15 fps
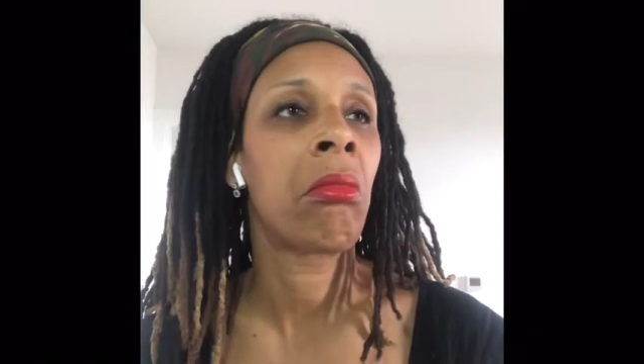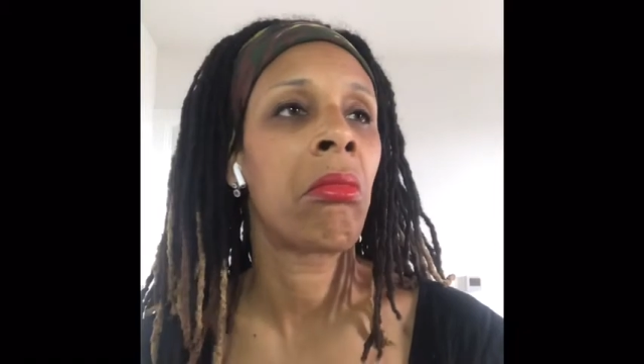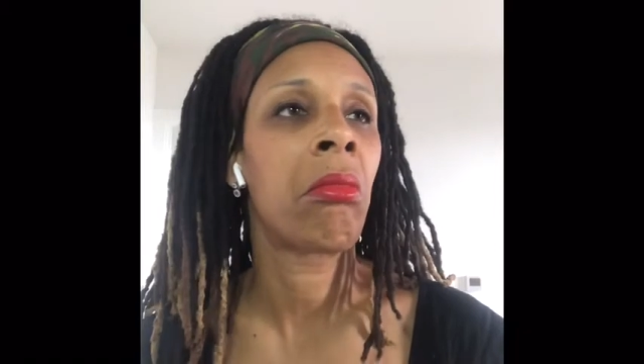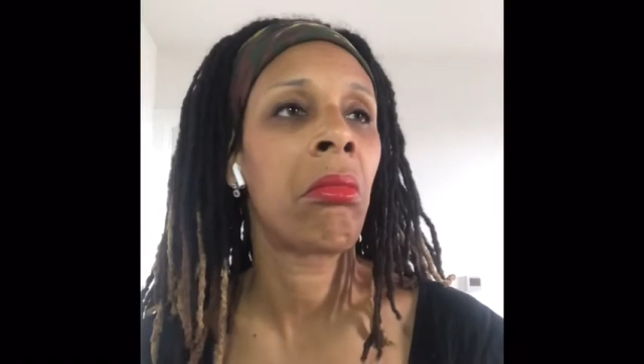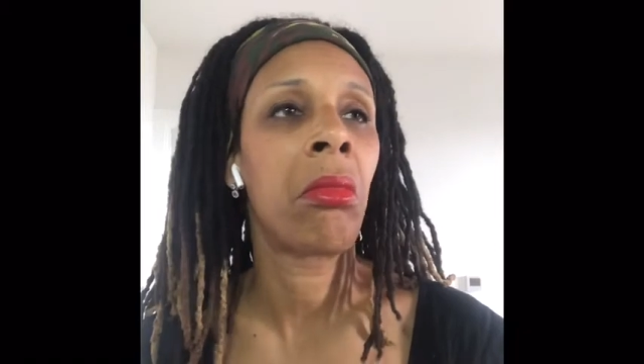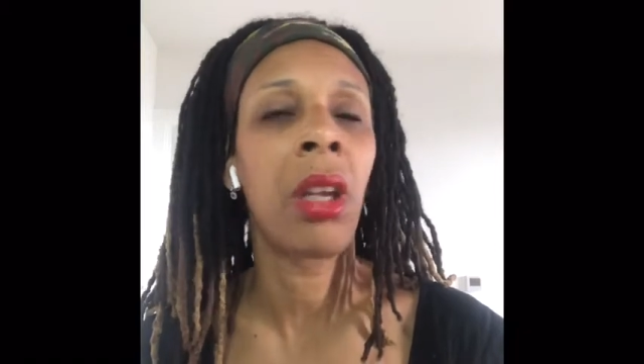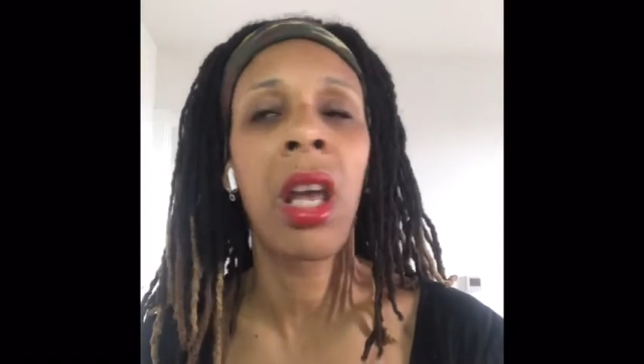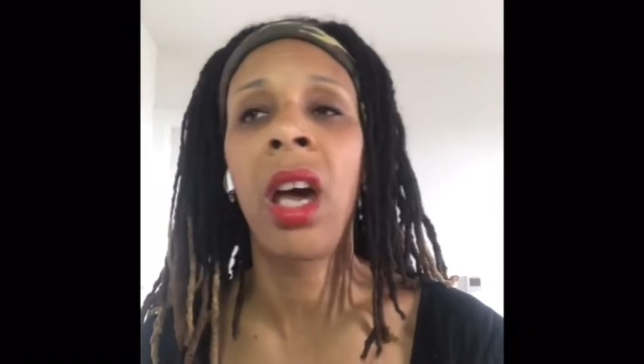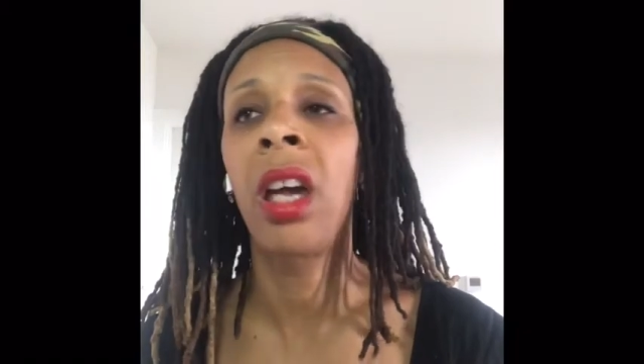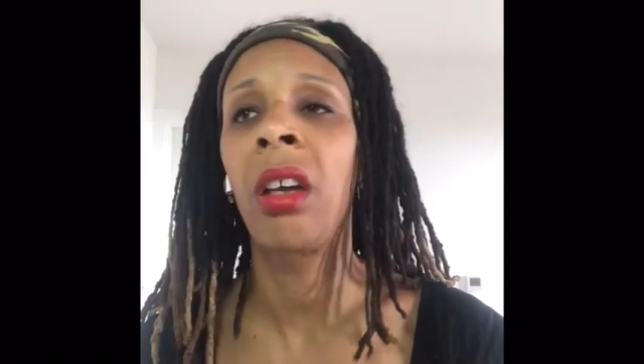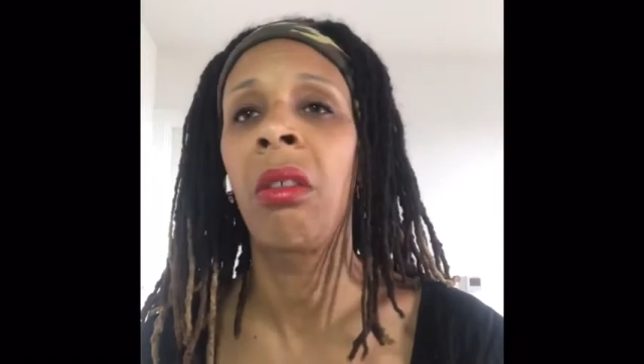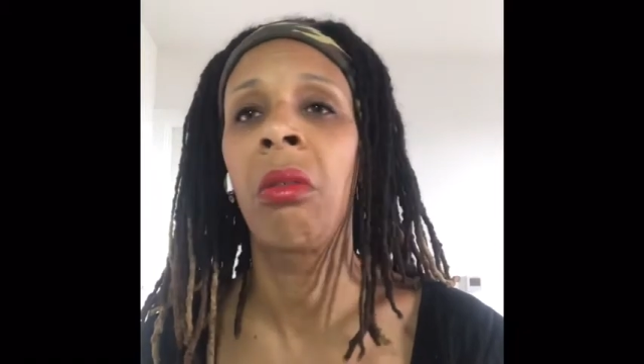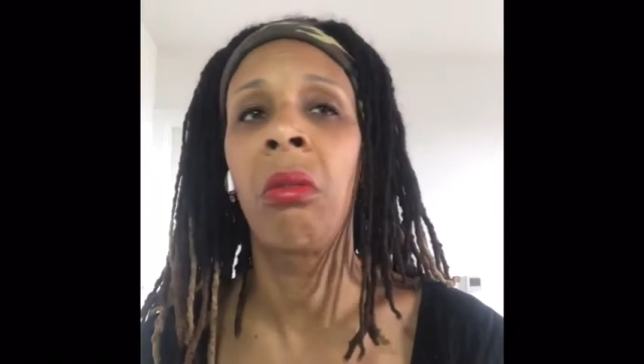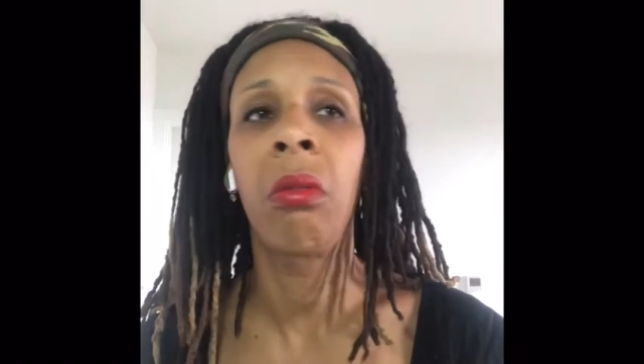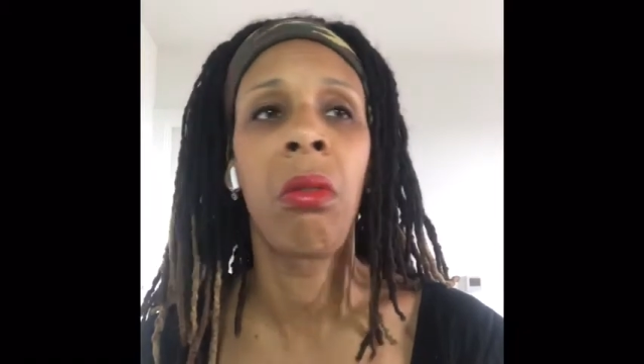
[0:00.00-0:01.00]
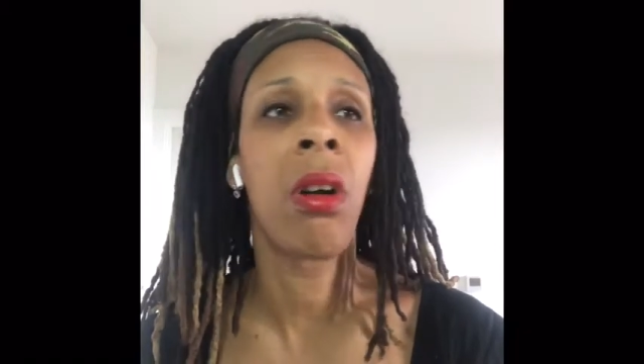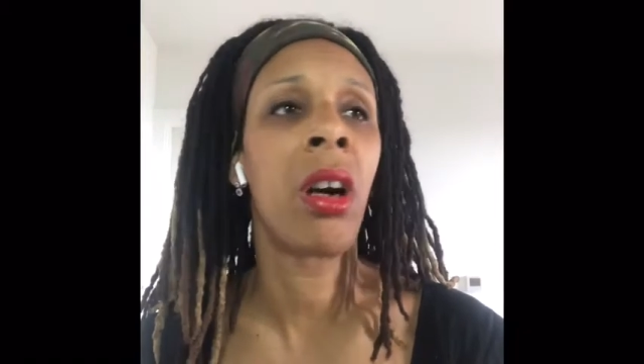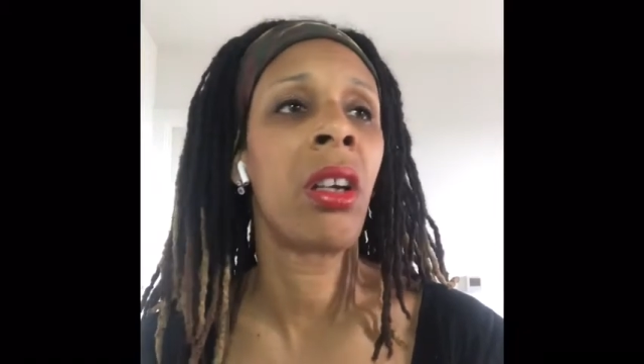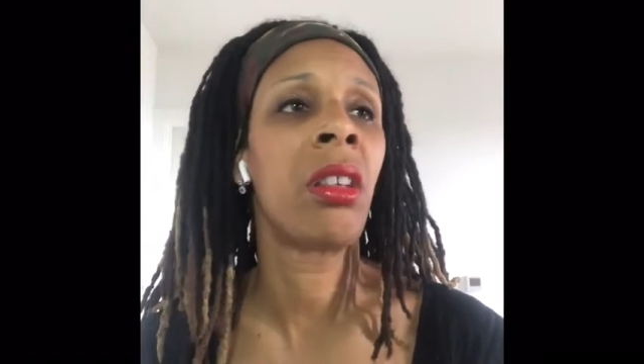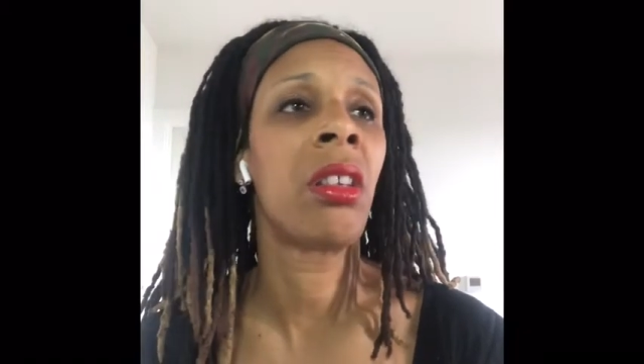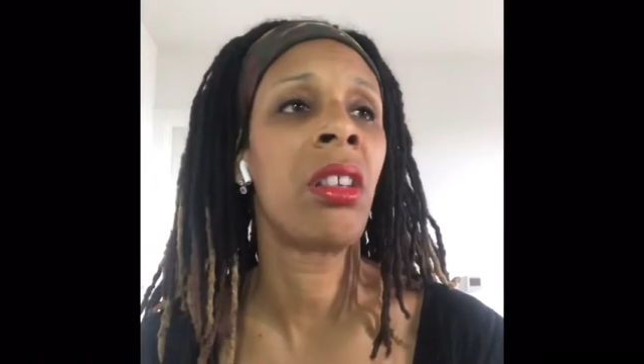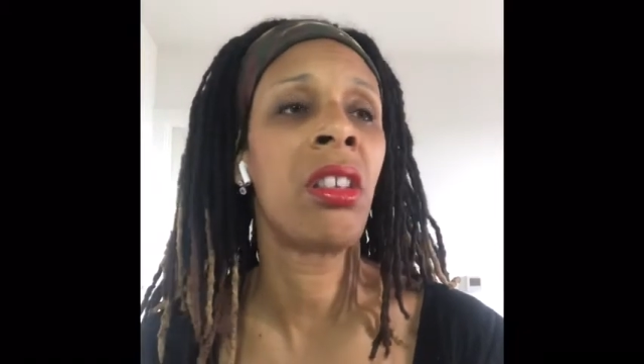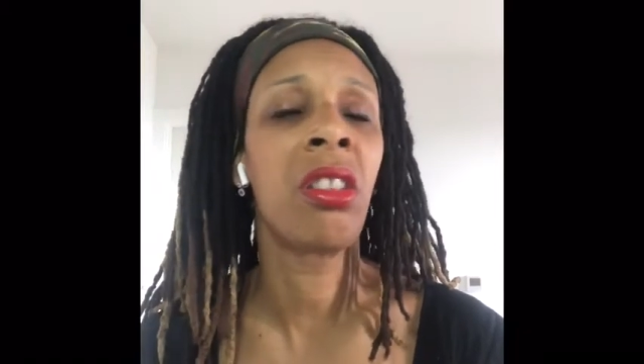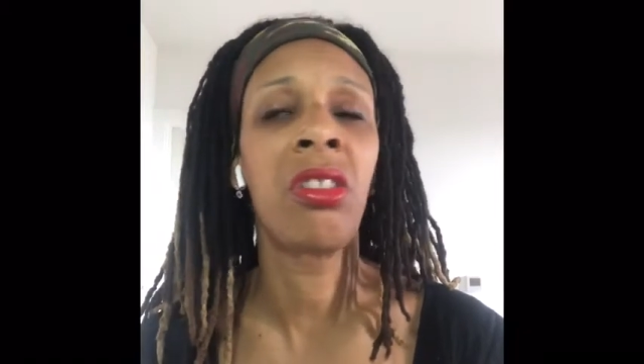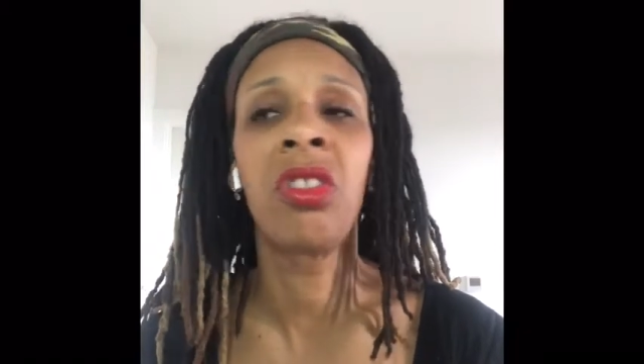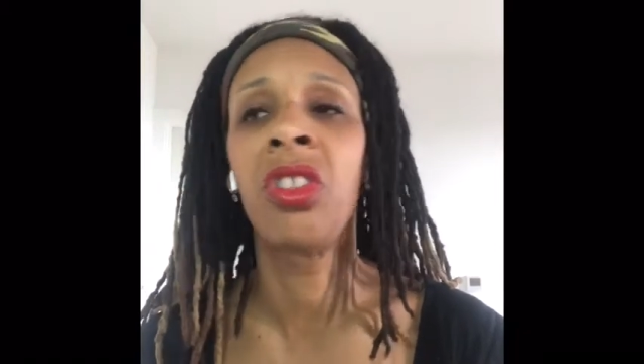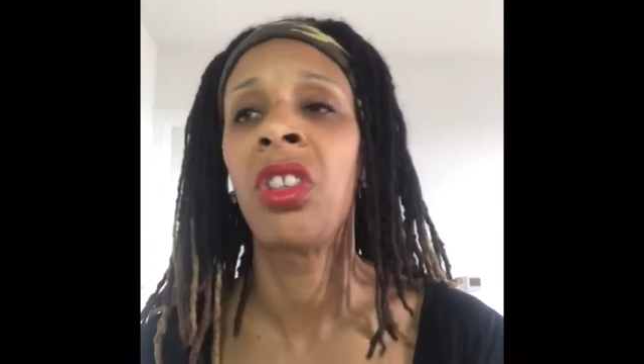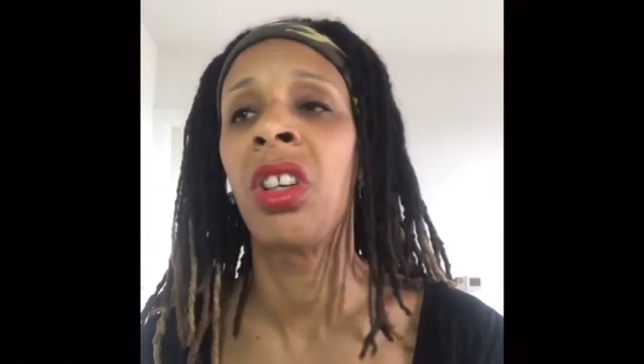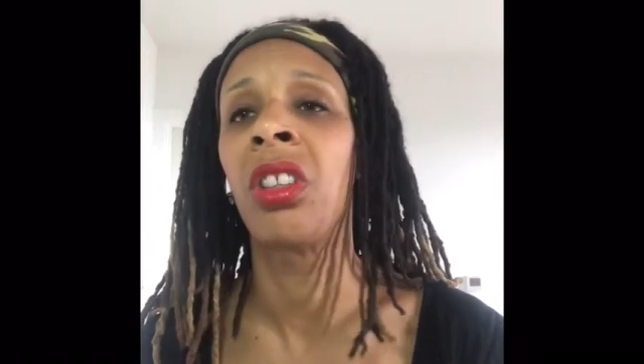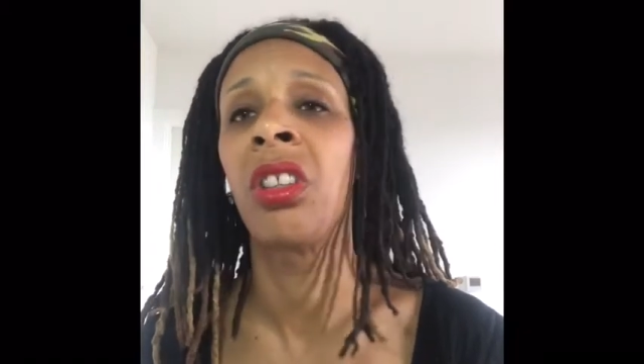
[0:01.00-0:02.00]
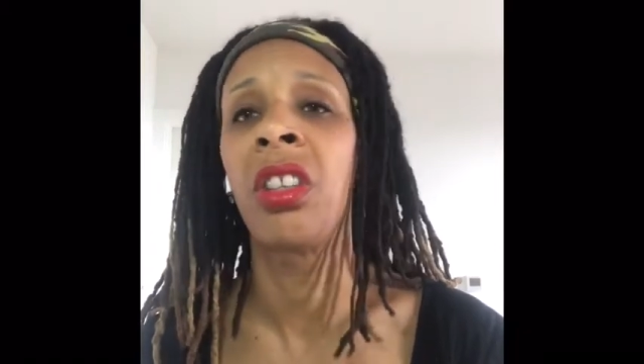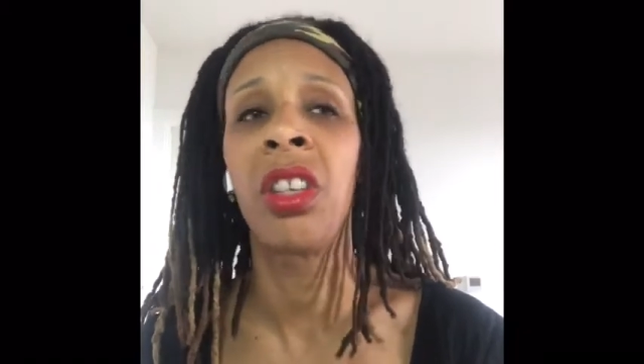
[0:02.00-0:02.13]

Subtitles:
Black, white, Indian,